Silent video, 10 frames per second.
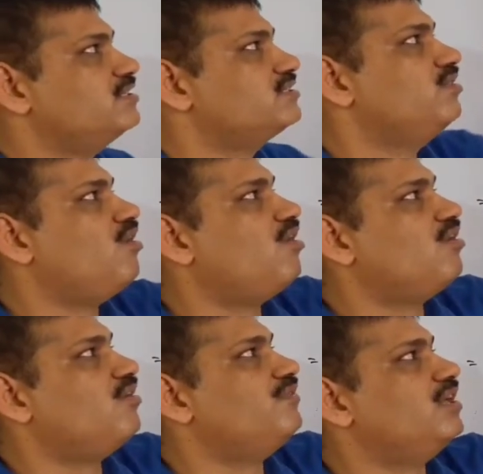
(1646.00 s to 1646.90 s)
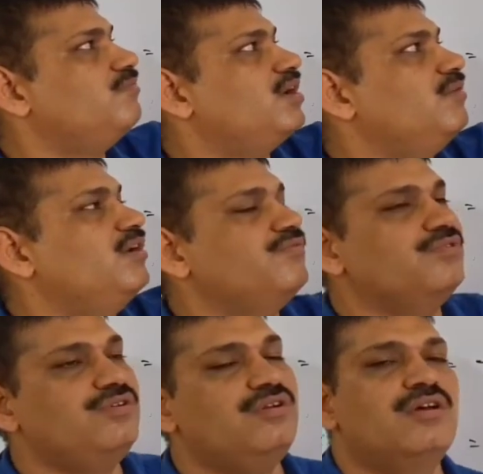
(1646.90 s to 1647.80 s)
is log of 10 pi by
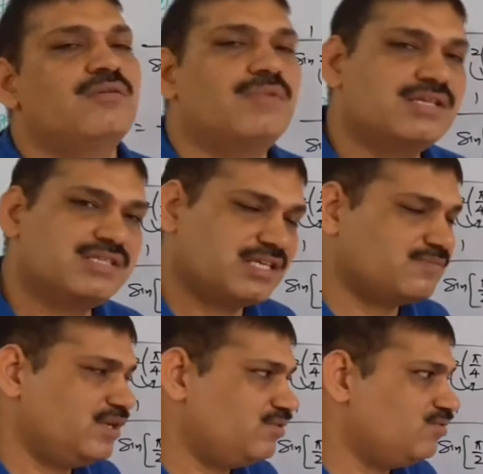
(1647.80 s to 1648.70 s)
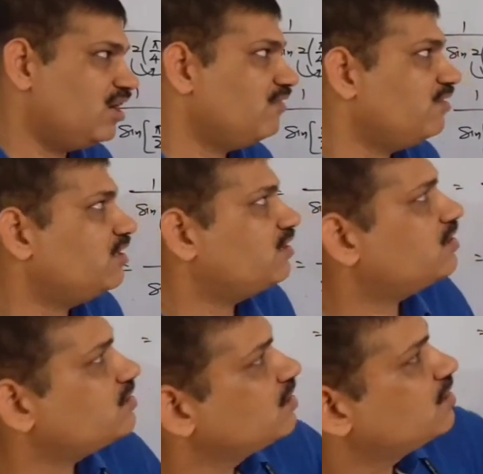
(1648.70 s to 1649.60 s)
4 plus x by 2. How we did
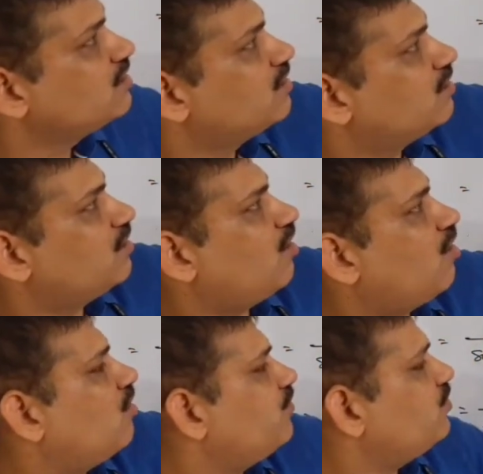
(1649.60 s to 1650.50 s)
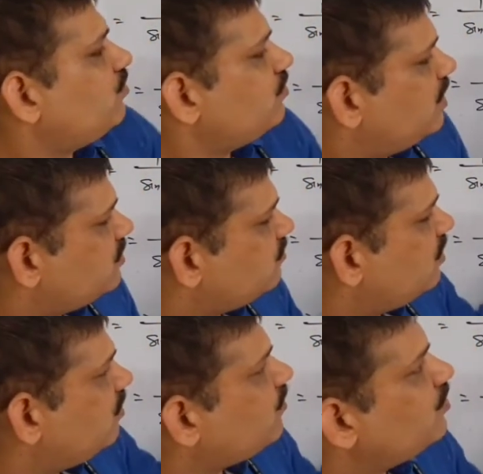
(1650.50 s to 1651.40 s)
it? Log of u, that is
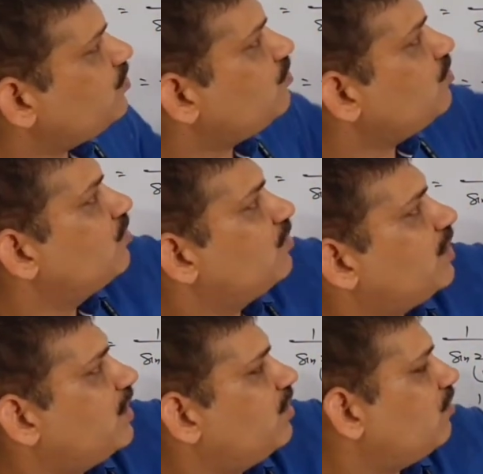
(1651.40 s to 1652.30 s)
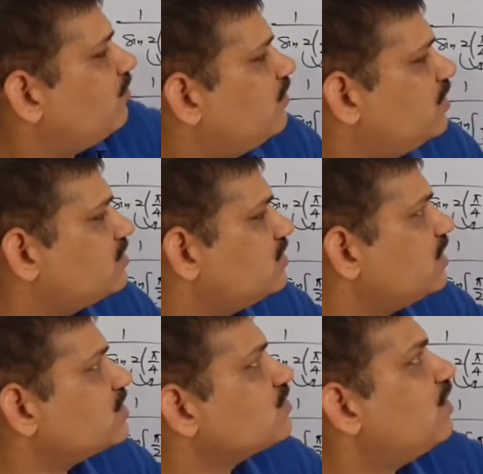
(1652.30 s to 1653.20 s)
1 upon u, 10 of, that is
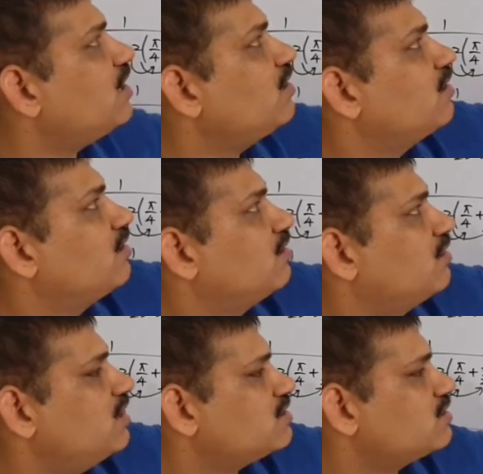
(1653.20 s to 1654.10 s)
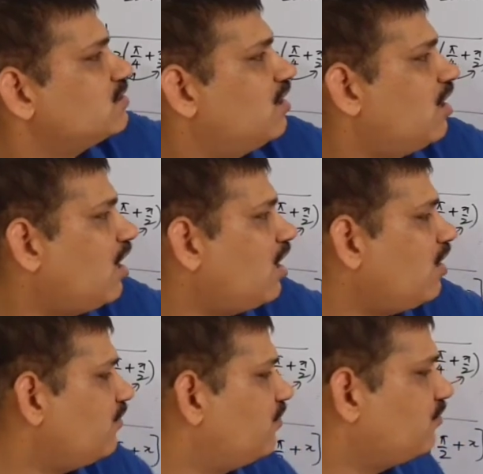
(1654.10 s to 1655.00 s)
sec square, this
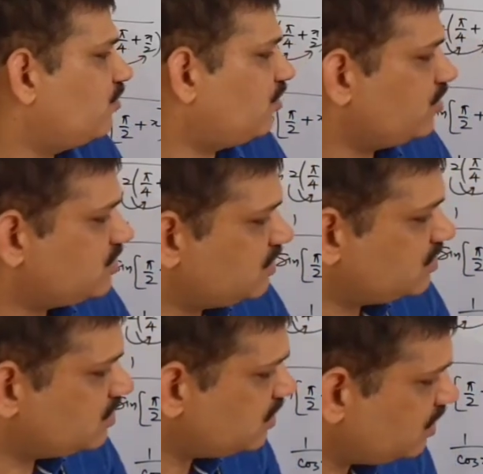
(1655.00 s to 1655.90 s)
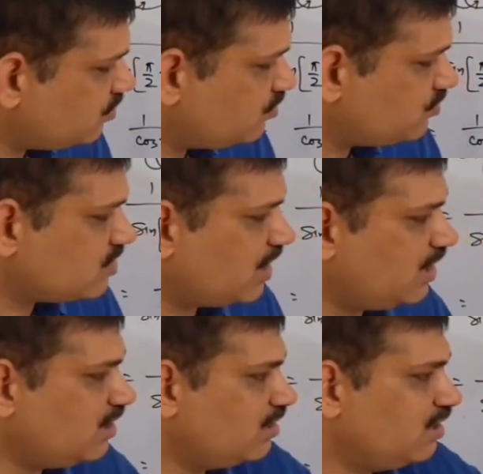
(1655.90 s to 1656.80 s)
half, I'm changing it to
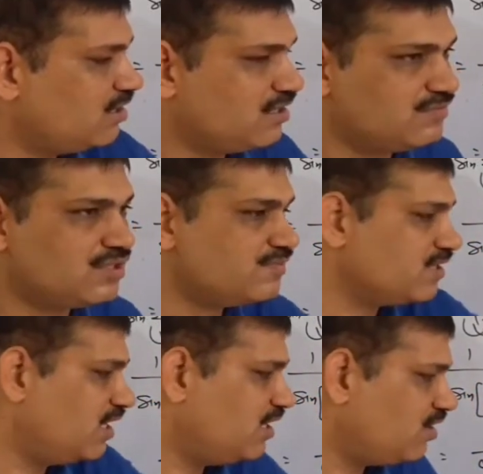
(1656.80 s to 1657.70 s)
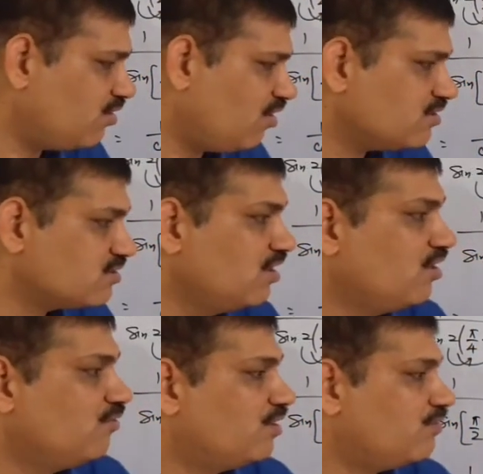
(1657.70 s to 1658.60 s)
sine in terms of sine and cos.
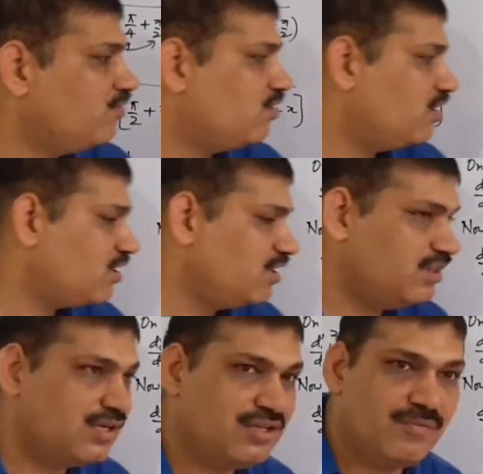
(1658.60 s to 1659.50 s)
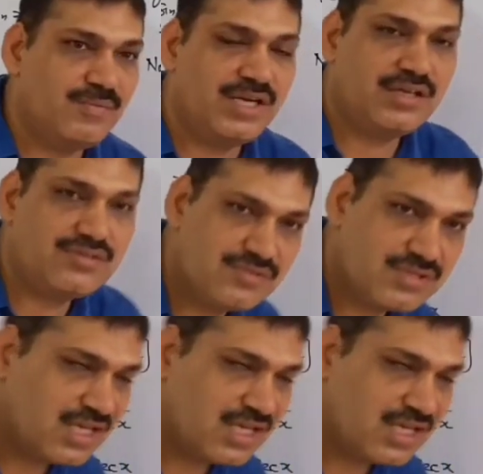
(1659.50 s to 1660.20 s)
What we got in the denominator, 2